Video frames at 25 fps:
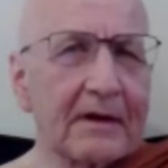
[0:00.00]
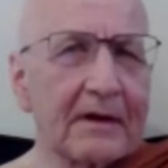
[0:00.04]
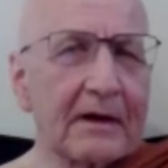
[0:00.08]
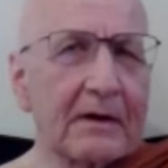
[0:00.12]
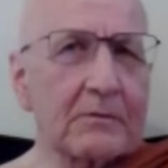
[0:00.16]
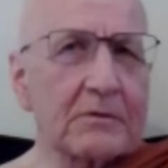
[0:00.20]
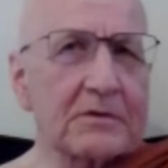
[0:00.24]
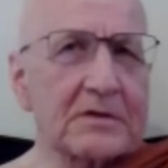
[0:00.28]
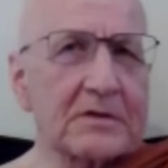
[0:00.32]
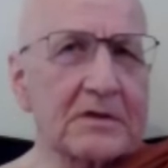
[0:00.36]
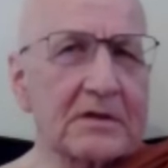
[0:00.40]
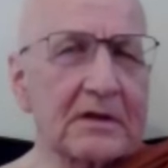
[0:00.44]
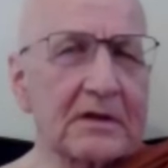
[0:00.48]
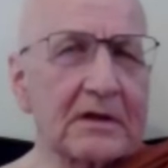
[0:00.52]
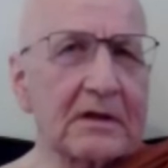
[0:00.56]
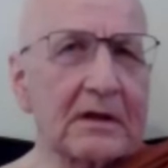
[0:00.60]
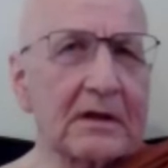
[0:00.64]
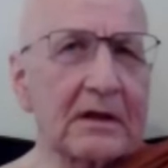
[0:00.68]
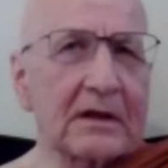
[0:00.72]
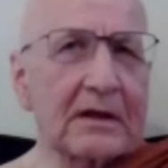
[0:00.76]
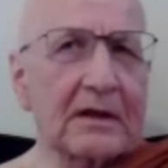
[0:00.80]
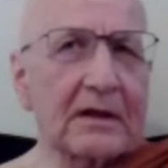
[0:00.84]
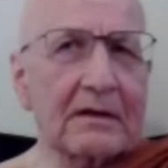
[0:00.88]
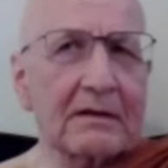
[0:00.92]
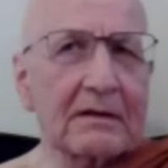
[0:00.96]
And I was
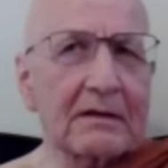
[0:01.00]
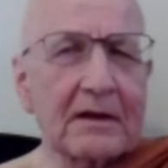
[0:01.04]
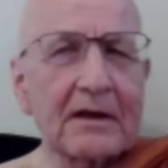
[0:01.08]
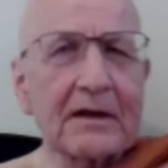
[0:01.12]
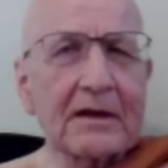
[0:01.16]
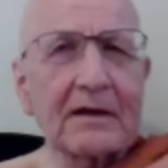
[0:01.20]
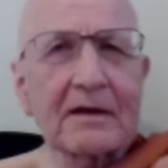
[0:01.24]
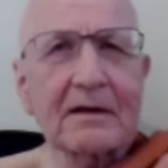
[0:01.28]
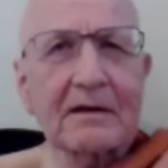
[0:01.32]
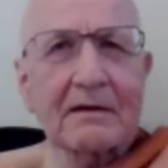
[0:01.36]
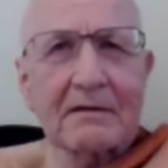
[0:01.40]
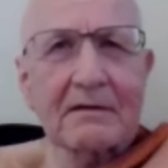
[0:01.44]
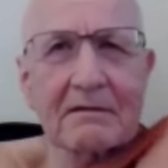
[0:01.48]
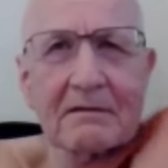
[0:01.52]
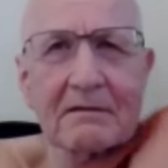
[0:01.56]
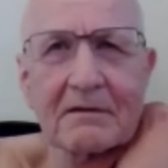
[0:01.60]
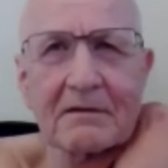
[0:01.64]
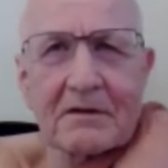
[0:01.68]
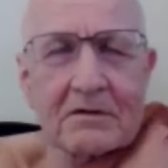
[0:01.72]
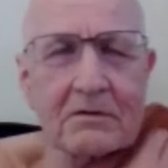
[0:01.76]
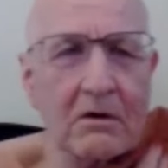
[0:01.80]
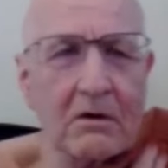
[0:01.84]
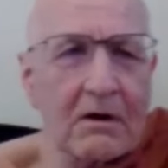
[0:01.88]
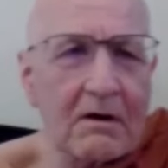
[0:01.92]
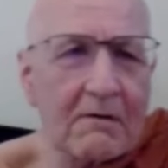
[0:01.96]
thinking, like
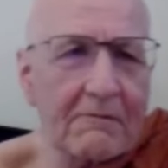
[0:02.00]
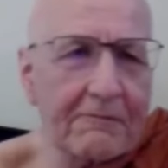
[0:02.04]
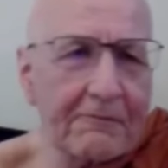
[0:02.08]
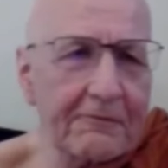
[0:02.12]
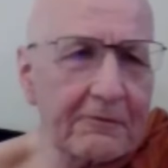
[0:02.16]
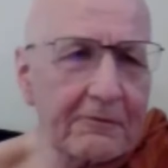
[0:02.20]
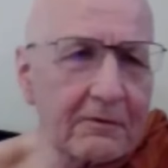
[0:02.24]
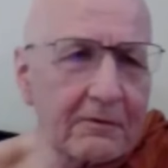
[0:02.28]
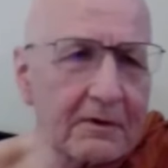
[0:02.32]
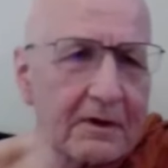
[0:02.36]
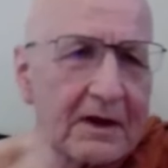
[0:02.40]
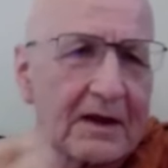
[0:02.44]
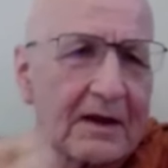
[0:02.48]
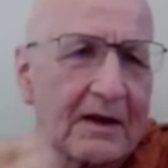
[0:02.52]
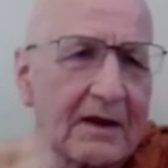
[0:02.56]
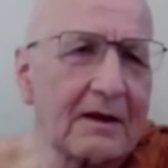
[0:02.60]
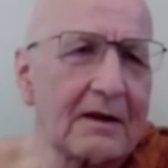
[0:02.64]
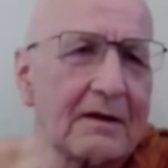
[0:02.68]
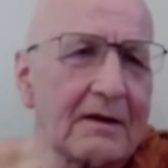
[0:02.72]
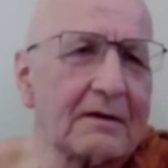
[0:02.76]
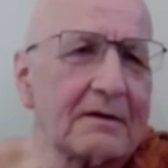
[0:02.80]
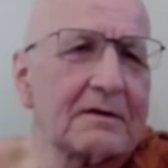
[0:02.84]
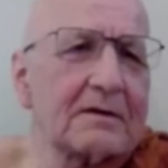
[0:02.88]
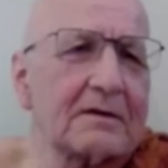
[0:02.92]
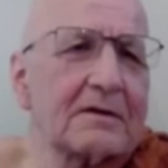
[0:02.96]
to offer
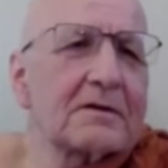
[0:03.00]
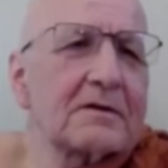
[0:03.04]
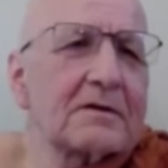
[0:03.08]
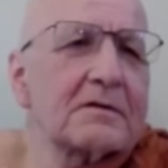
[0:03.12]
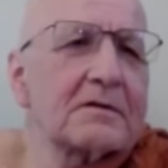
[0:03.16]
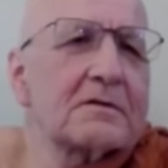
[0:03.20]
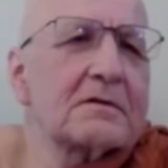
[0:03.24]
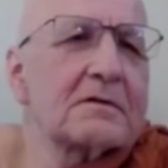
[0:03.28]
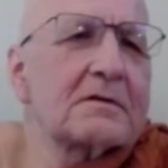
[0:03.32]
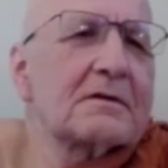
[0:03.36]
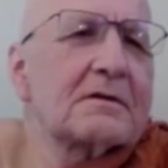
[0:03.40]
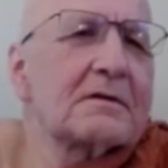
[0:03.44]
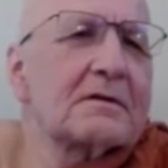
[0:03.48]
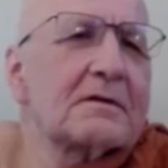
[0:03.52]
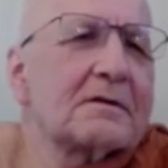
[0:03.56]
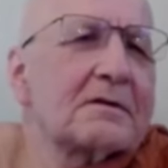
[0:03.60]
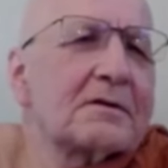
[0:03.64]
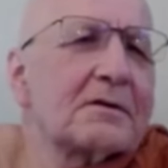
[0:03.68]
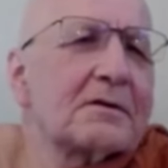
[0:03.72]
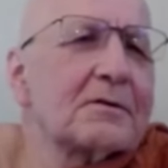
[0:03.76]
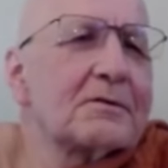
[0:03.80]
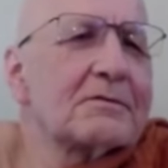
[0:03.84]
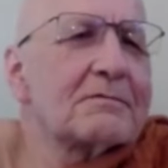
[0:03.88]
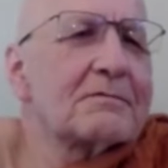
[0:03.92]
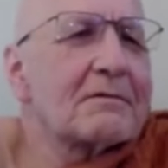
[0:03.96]
to
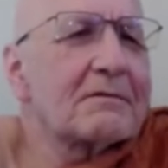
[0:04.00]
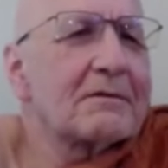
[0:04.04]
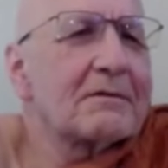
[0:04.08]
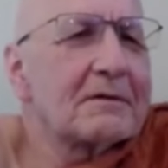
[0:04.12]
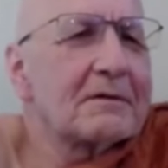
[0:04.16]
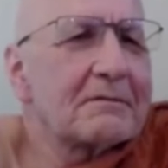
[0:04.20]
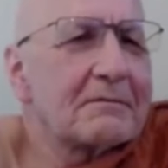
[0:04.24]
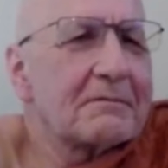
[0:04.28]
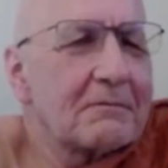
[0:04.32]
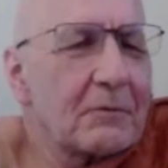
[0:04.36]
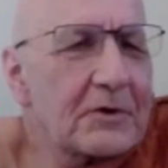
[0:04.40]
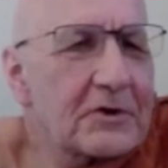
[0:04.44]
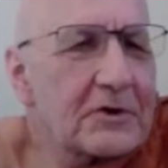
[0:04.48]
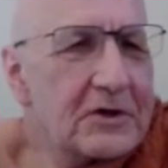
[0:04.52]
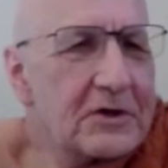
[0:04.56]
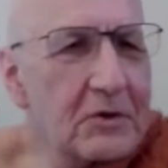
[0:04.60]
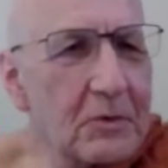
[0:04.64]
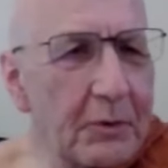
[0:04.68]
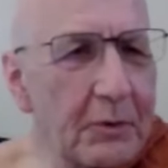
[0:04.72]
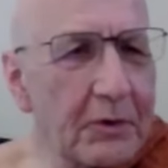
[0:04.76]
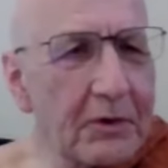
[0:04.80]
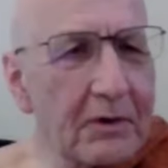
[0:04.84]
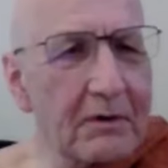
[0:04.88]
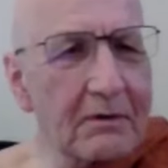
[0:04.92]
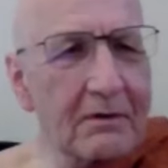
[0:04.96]
you know, wish
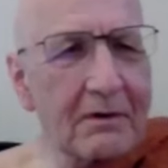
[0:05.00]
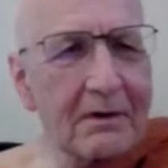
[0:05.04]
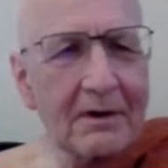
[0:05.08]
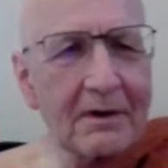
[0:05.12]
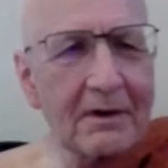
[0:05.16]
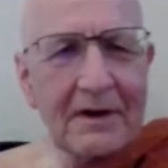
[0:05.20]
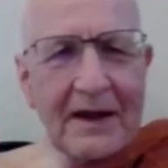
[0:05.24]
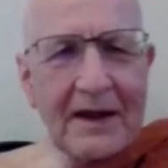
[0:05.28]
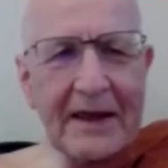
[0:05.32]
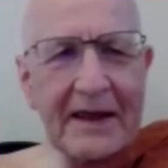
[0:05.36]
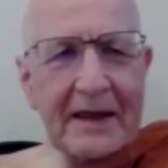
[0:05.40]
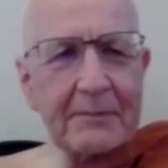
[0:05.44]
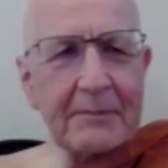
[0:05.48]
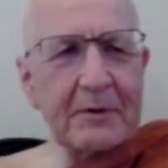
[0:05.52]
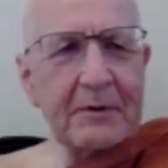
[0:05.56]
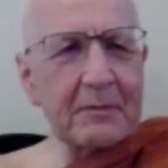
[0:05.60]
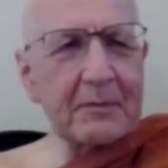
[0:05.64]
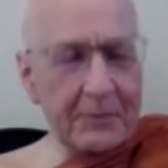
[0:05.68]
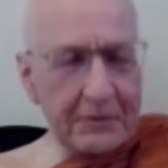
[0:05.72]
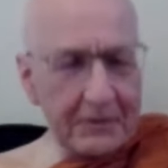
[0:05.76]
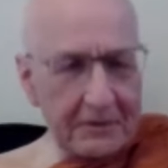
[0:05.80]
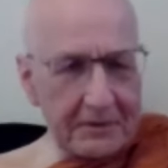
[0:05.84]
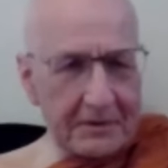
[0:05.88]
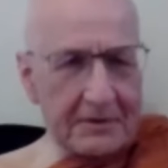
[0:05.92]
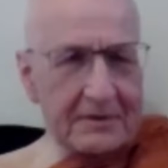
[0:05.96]
Luang Por
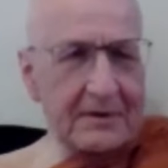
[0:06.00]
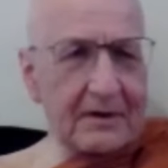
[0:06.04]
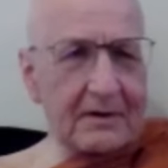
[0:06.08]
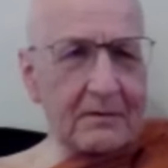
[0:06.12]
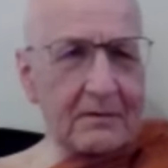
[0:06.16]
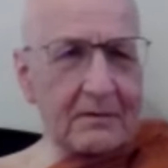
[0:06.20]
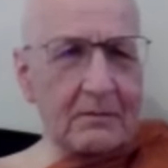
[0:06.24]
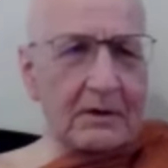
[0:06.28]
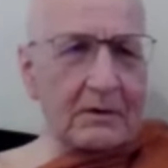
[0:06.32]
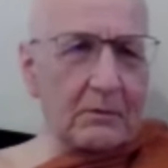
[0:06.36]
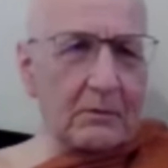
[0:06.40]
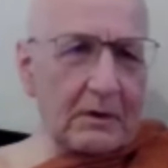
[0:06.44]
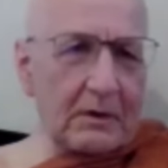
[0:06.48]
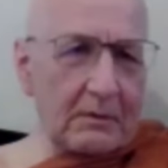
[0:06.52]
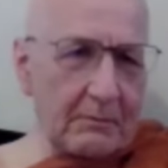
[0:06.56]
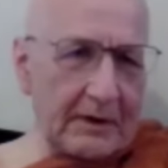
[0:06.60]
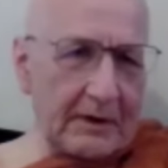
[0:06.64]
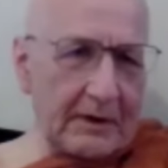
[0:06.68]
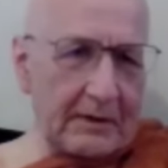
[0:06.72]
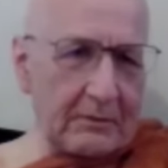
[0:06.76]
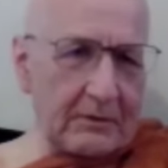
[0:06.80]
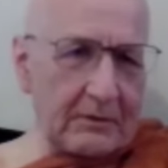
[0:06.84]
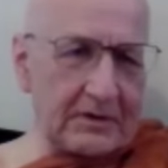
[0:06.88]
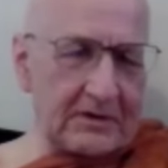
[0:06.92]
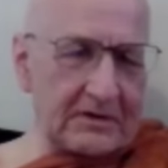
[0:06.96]
happy birthday, what
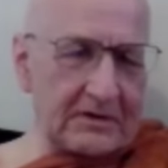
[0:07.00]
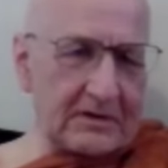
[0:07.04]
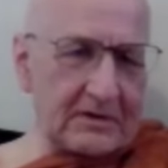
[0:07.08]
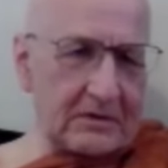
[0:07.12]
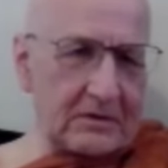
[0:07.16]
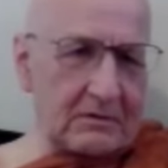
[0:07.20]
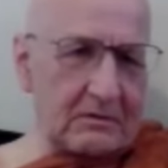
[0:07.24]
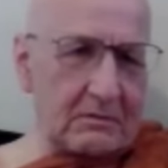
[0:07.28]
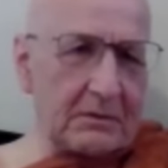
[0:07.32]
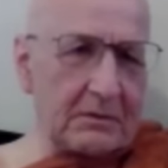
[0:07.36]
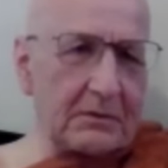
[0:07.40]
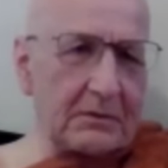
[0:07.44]
might we do?